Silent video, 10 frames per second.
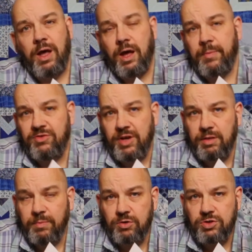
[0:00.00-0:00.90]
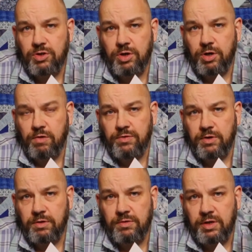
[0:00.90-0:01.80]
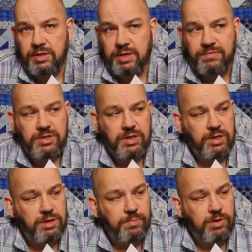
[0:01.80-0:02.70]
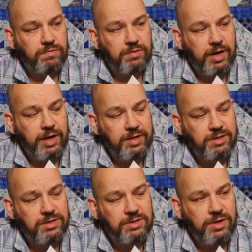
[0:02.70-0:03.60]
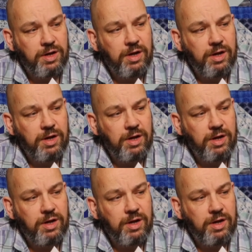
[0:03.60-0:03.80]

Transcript: I must say most of the things that I've seen, most of the hats,